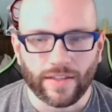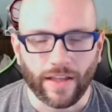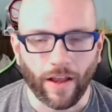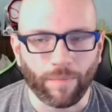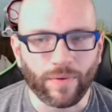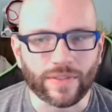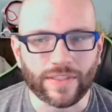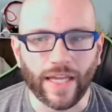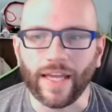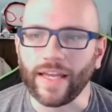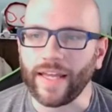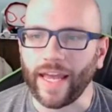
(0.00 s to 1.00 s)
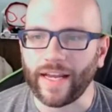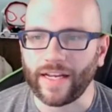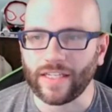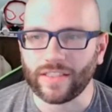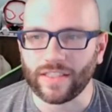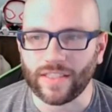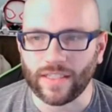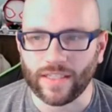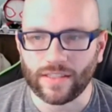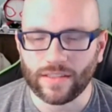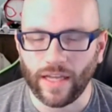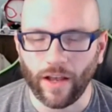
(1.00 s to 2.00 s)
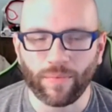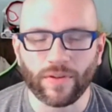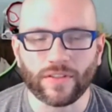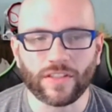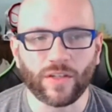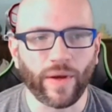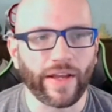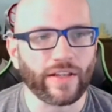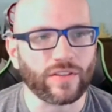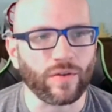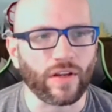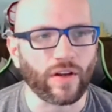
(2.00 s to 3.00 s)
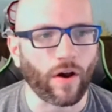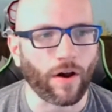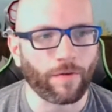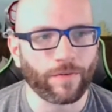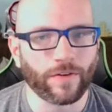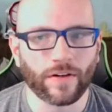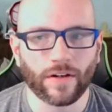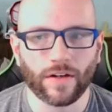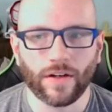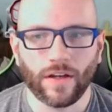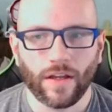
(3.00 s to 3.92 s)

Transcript: help you stay engaged and to help you see ways you can offer